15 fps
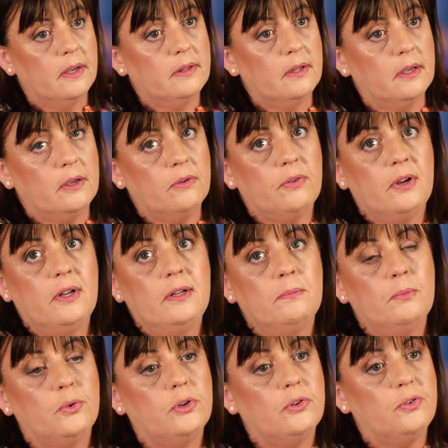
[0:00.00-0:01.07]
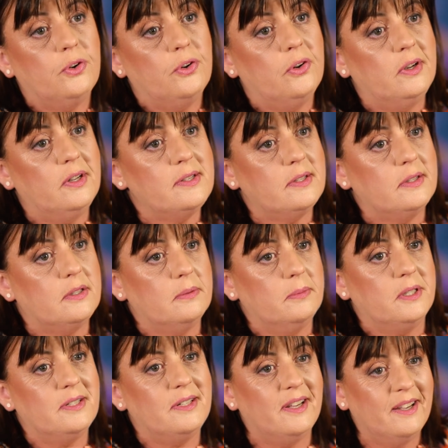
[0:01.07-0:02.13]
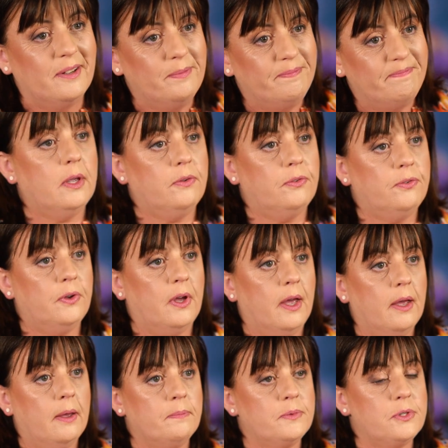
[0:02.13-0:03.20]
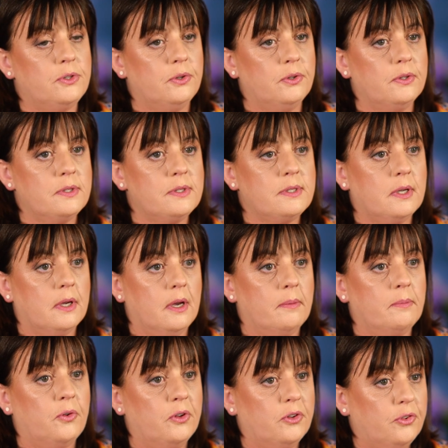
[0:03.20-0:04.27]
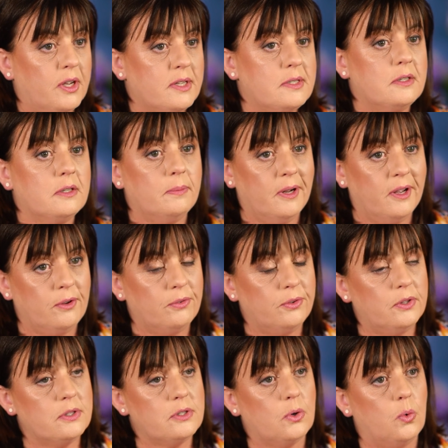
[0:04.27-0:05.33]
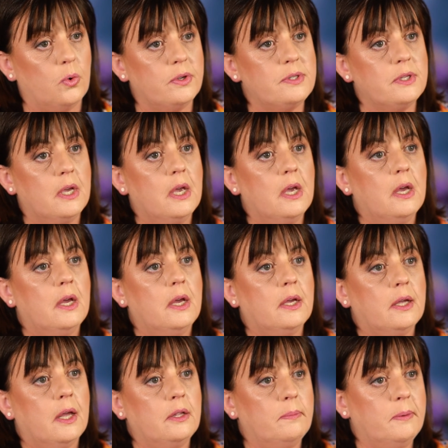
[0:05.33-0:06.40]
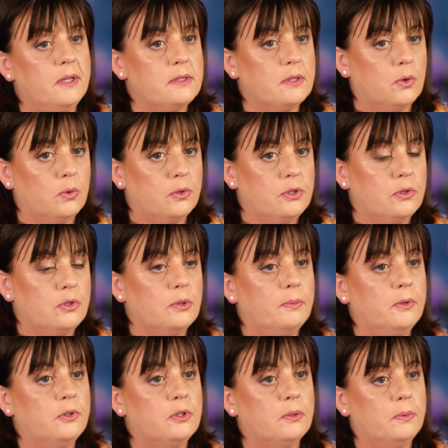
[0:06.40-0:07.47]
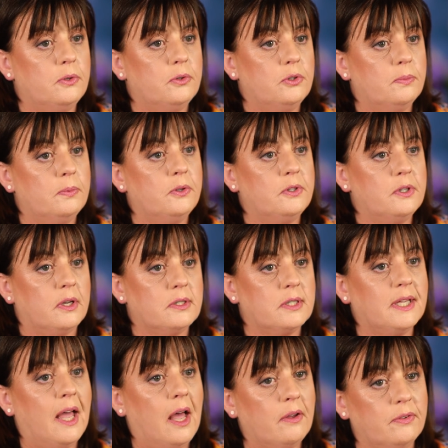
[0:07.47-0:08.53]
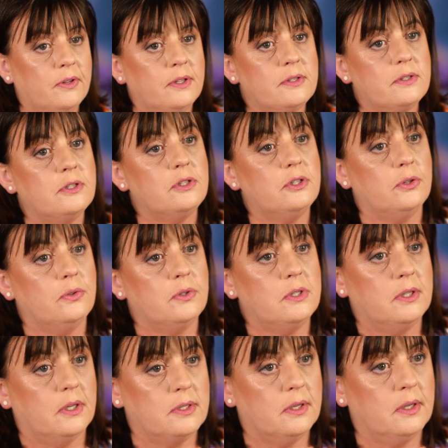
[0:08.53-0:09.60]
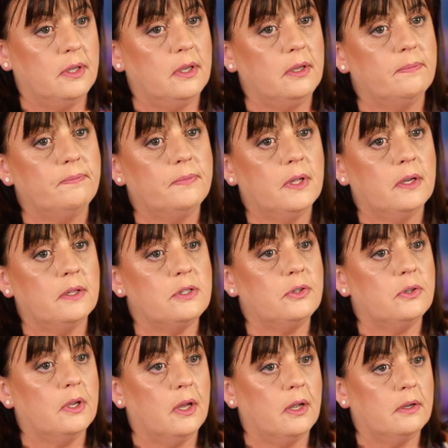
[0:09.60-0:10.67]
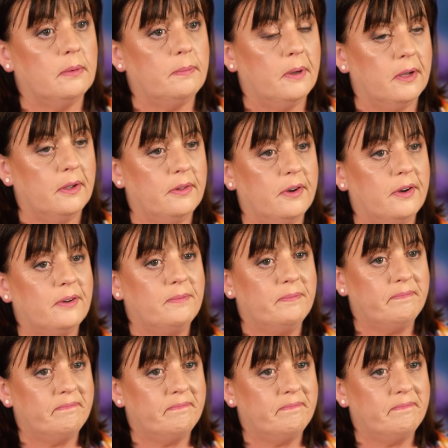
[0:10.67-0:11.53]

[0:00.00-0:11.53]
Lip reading: thank you very much for listening to me today. If students are interested in applying for this course, can you please go to www.cavininstitute.ie and you can apply there.